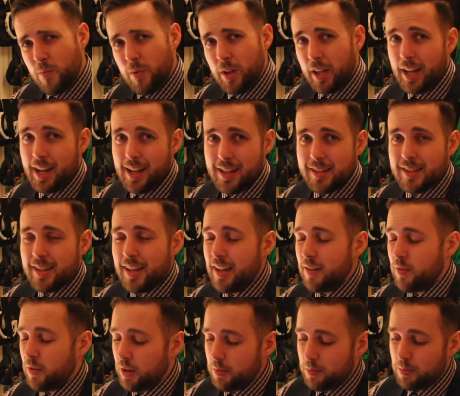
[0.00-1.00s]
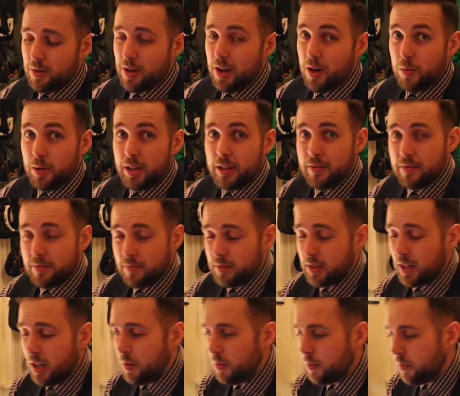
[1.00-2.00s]
I can't say it right, but holy,
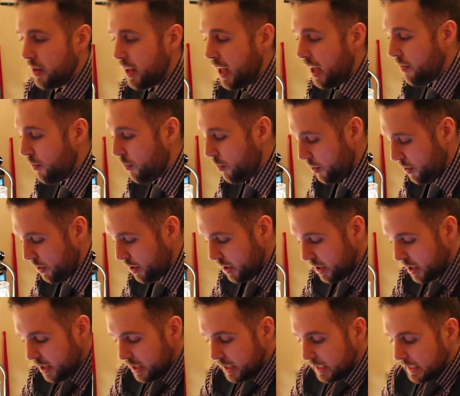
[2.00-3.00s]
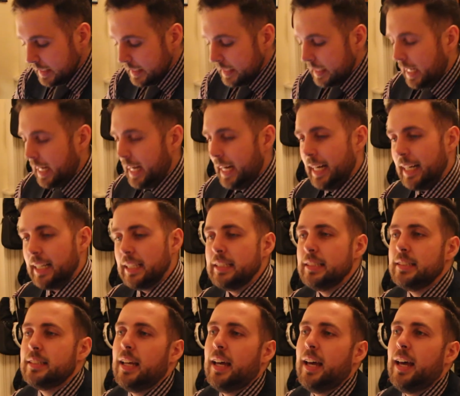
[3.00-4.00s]
F word.
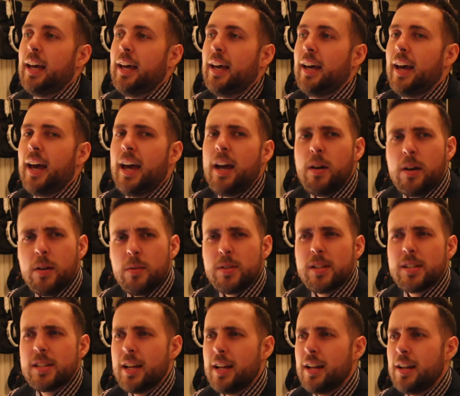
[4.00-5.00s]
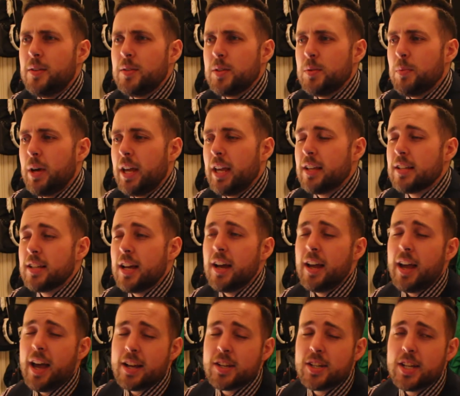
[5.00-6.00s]
And how's this lad losing weight? Because I
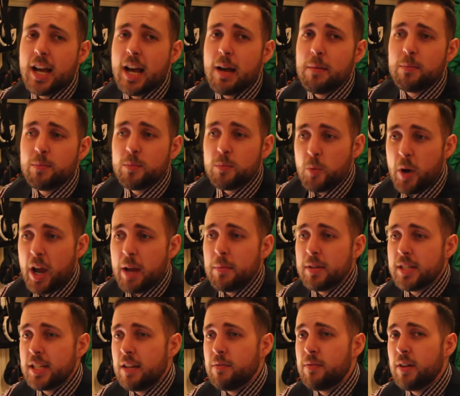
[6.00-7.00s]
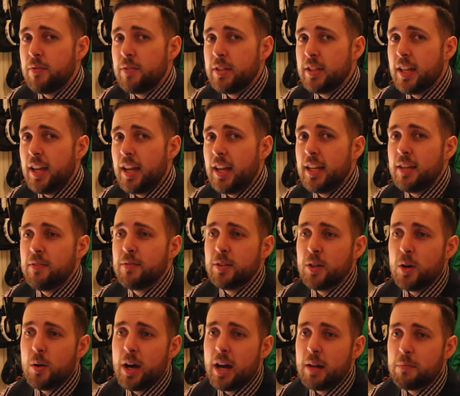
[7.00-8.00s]
actually am weighing myself every day, even
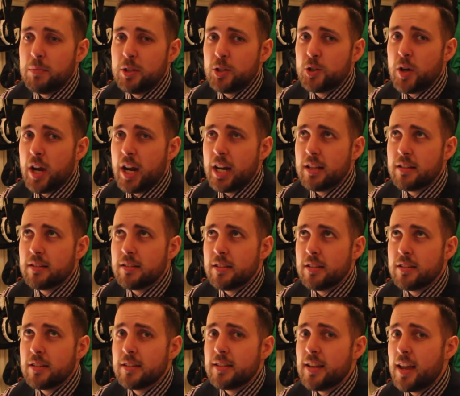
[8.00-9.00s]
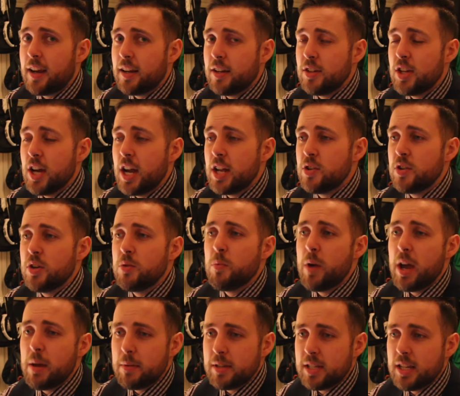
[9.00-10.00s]
though I haven't been training since the 2nd of January, and
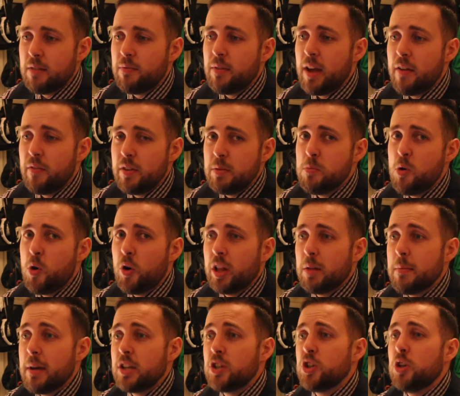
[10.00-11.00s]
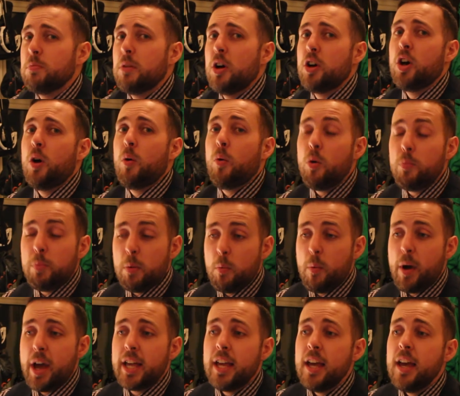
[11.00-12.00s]
weighing myself every morning to make sure I'm not going up in
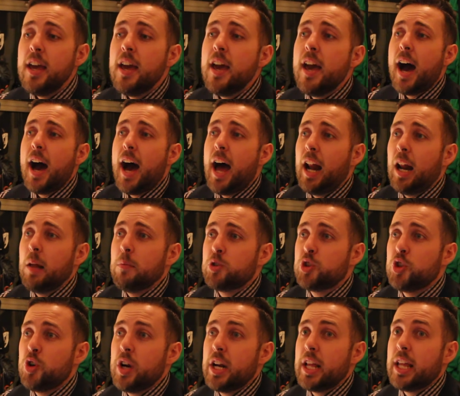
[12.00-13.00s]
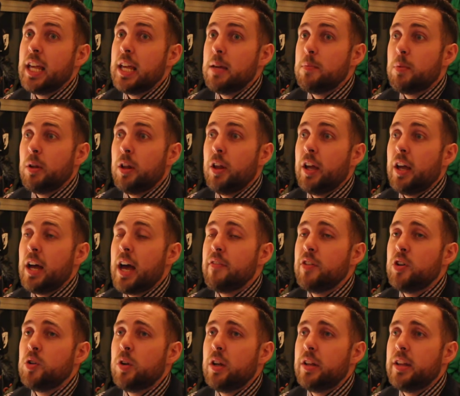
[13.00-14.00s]
weight. And I'm trying to keep, I have
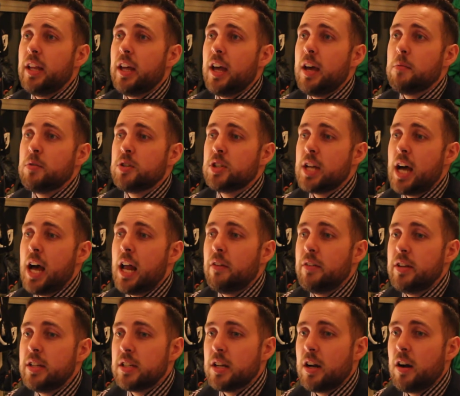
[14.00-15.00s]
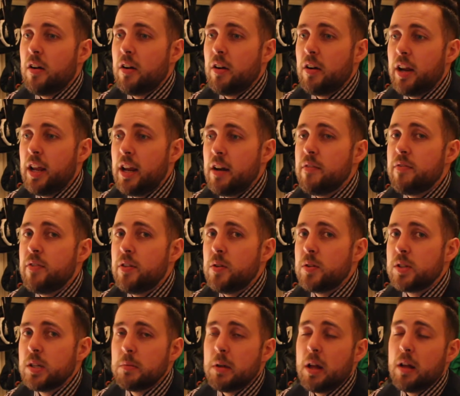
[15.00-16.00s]
a good idea how much calories are in
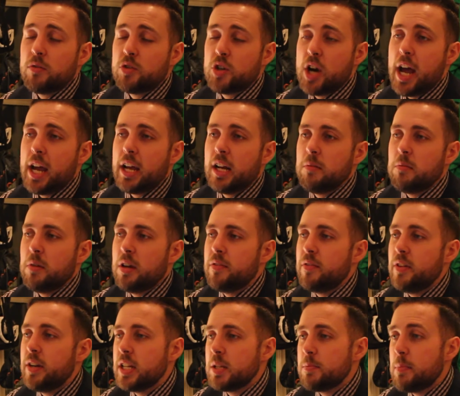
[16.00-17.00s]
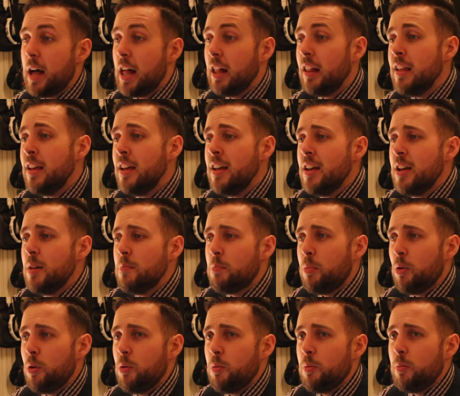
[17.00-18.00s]
foods. I'm not tracking on my FitnessPal,
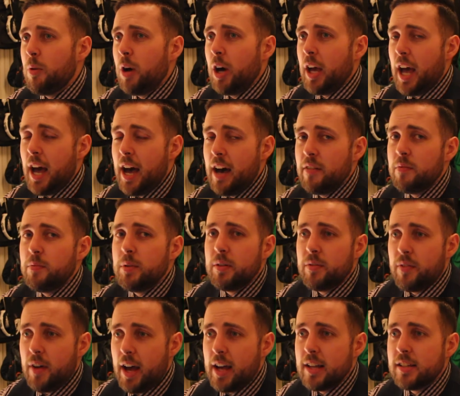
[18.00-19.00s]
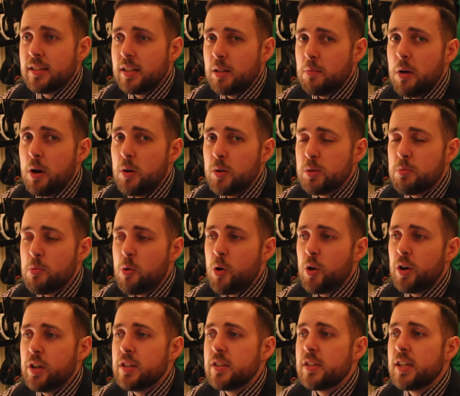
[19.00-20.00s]
but I have been fasting most
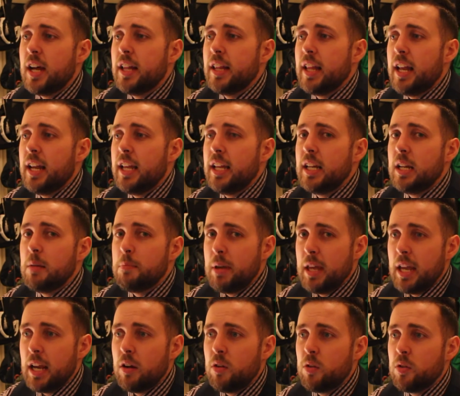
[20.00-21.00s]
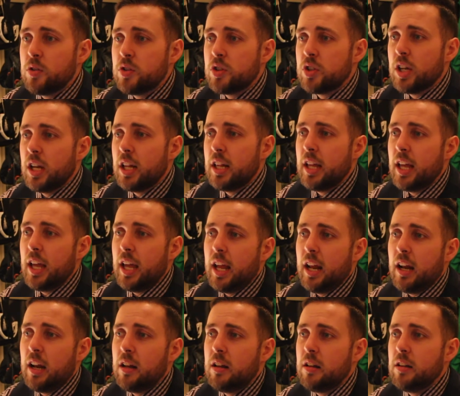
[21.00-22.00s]
mornings and then eating a big lunch and
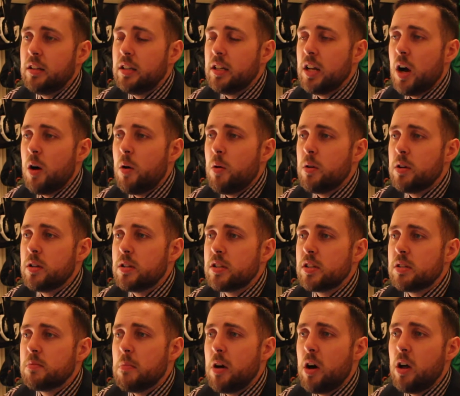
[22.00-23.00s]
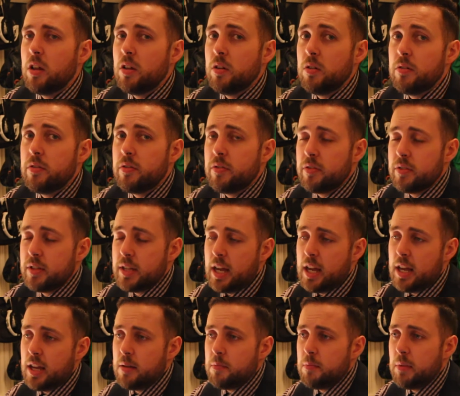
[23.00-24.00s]
then, a small enough
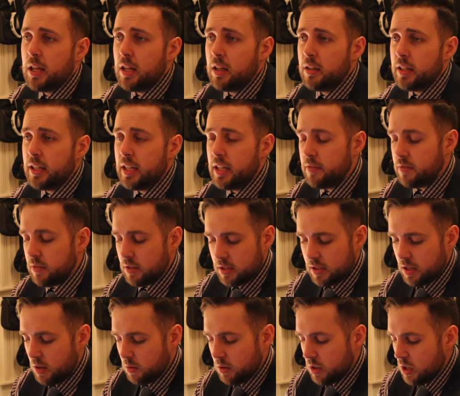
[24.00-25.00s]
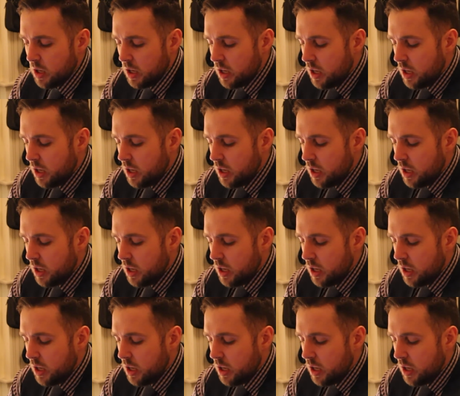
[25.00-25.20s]
meal in the evening. So